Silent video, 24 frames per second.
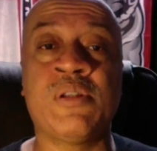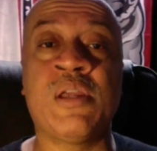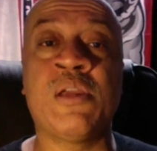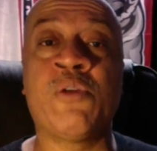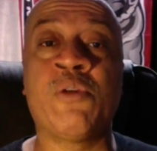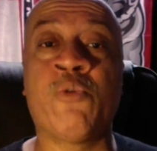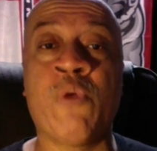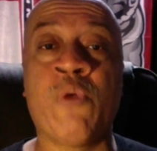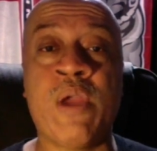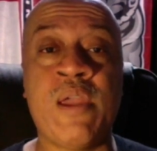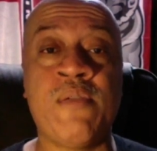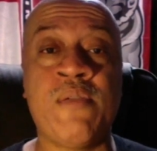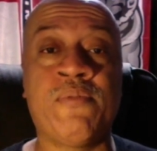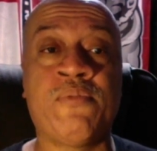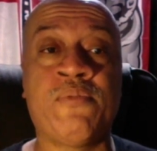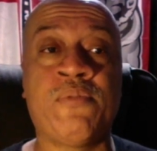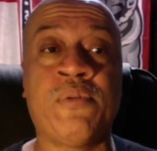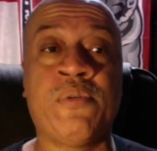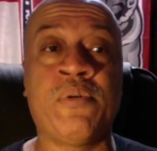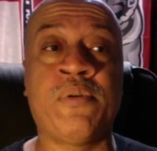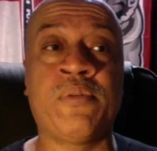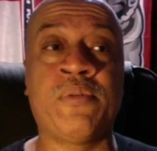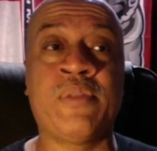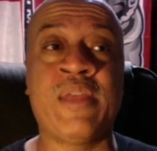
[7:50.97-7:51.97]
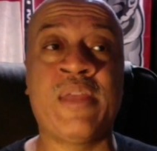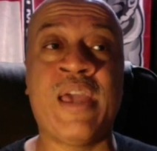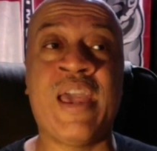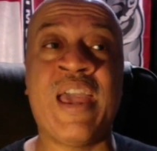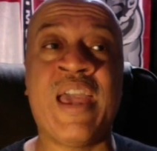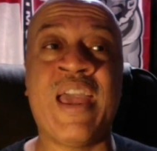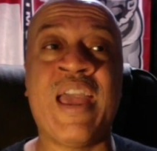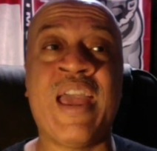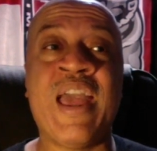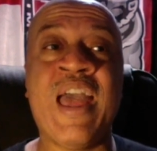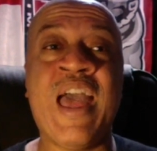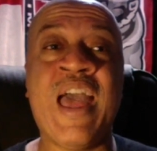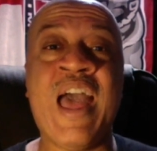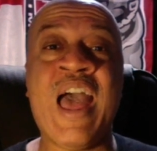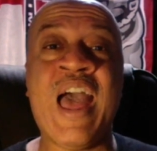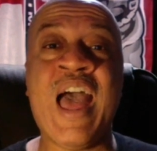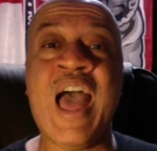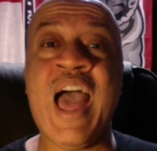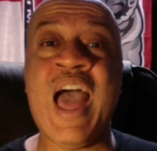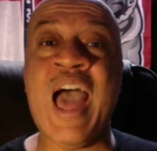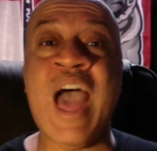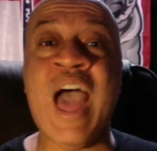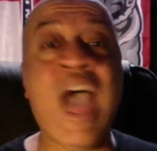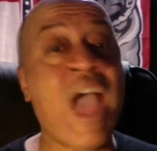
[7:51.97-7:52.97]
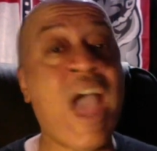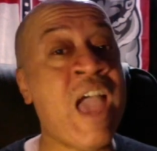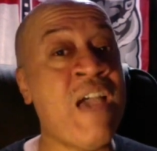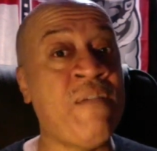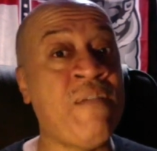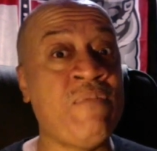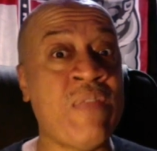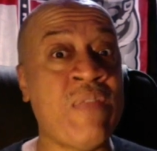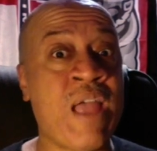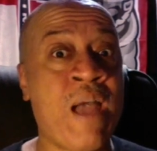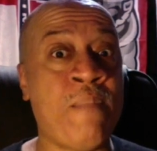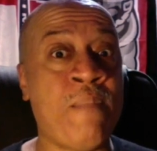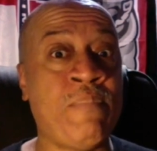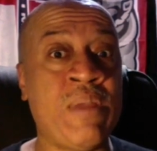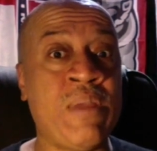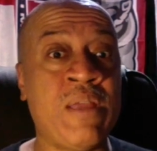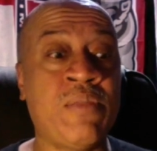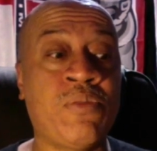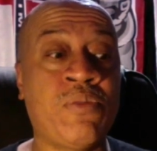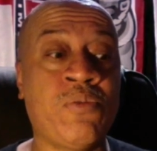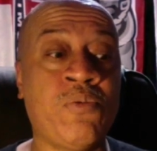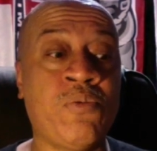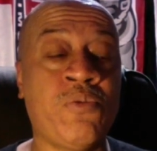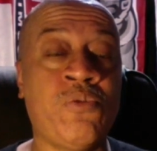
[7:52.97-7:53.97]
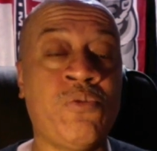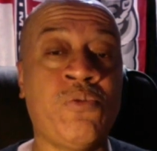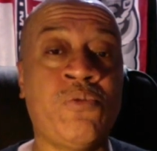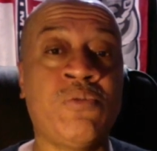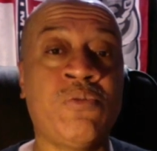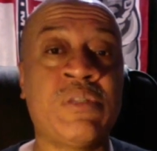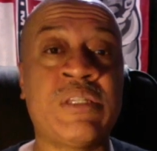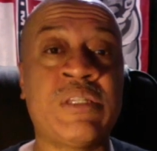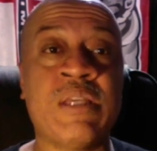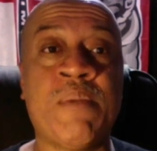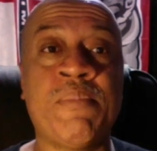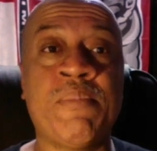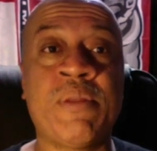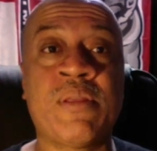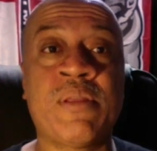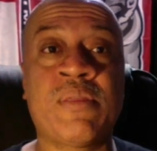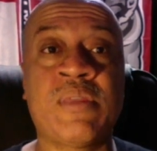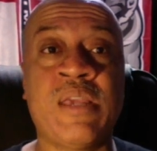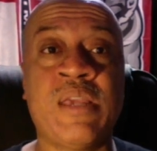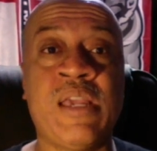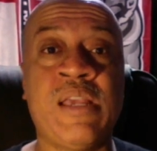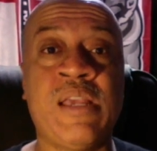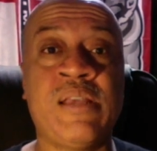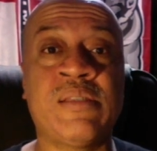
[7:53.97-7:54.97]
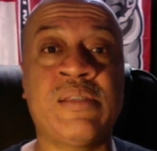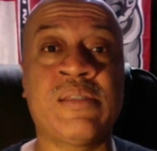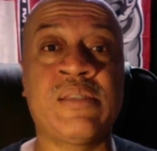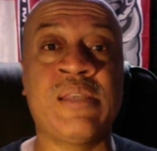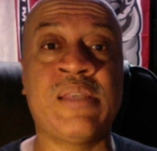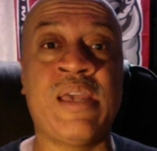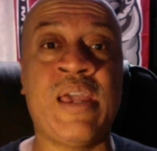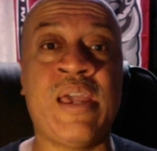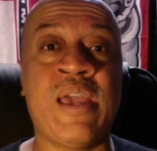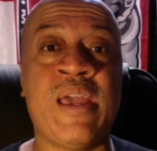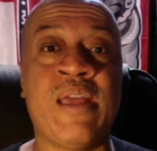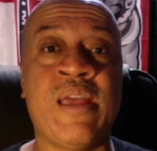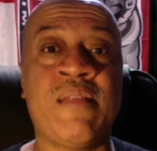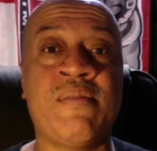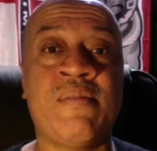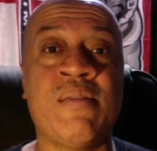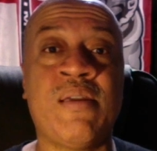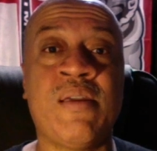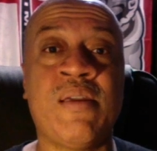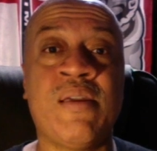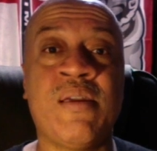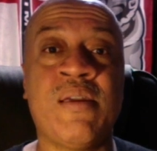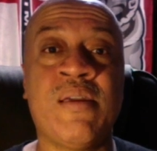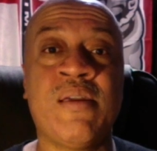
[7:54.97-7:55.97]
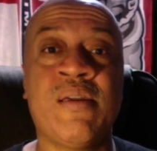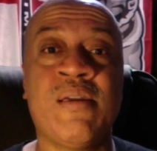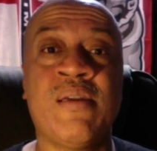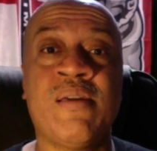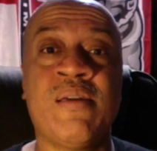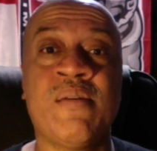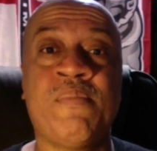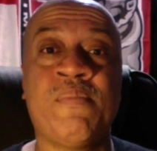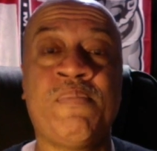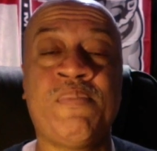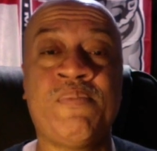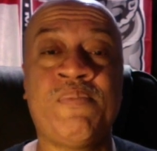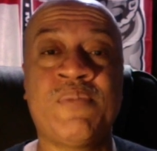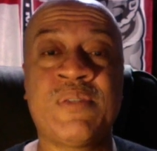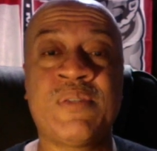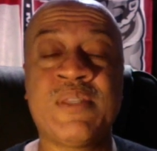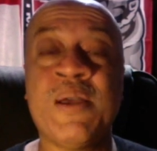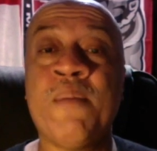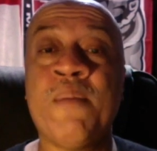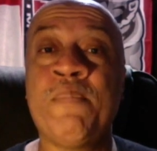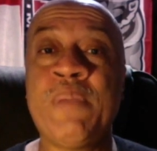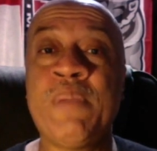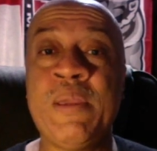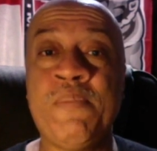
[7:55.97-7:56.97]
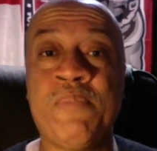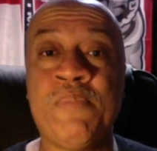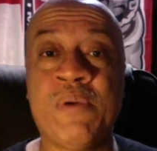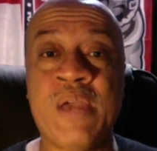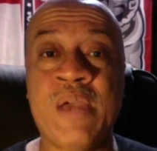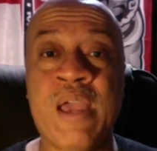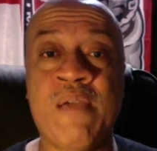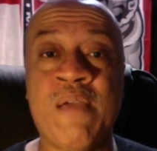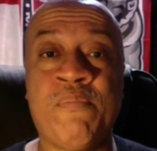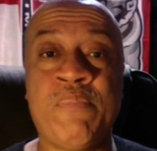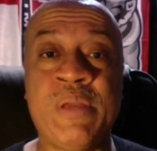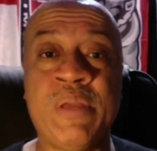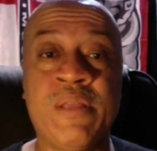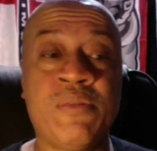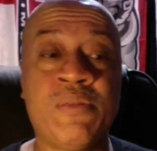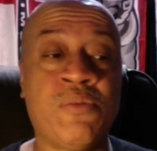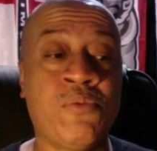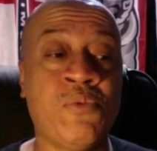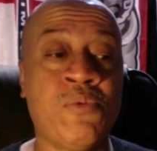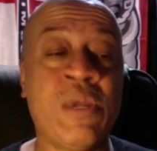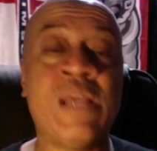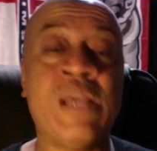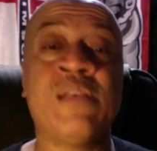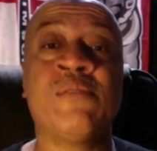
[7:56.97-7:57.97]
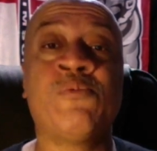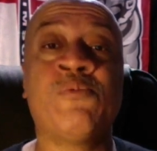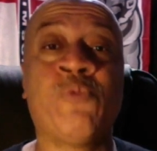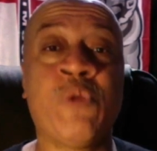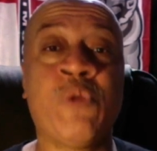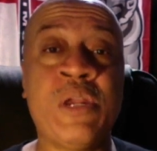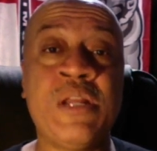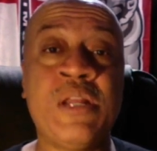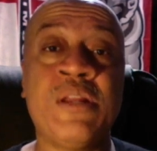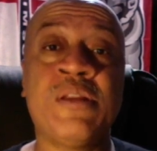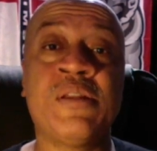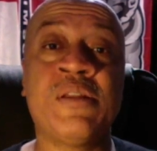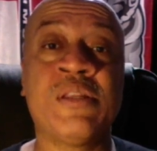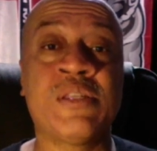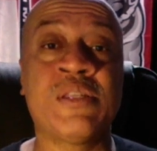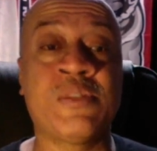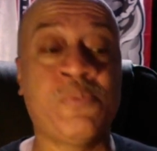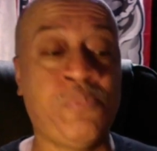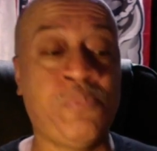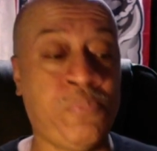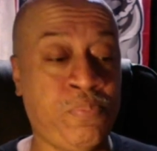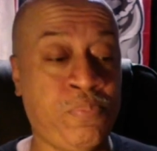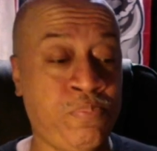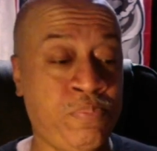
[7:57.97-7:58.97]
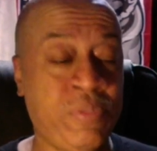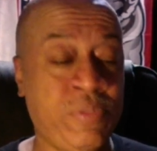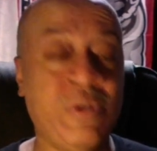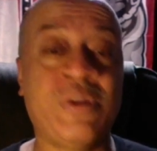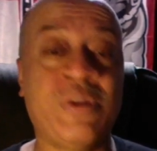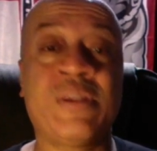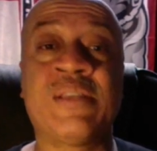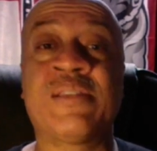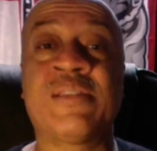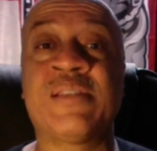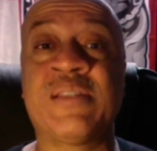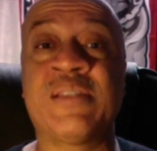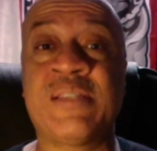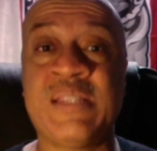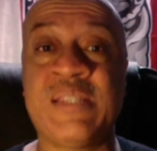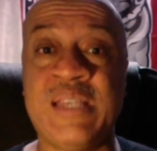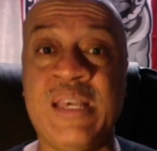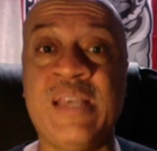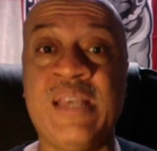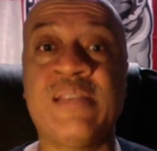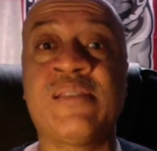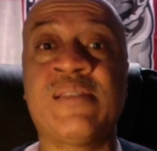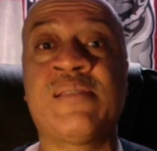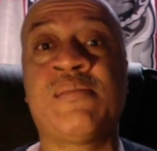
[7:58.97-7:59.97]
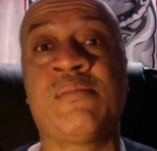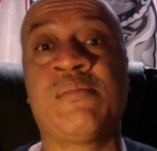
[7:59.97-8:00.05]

and grateful that I have not been through some of the things that some people have been through, and reading this book is a test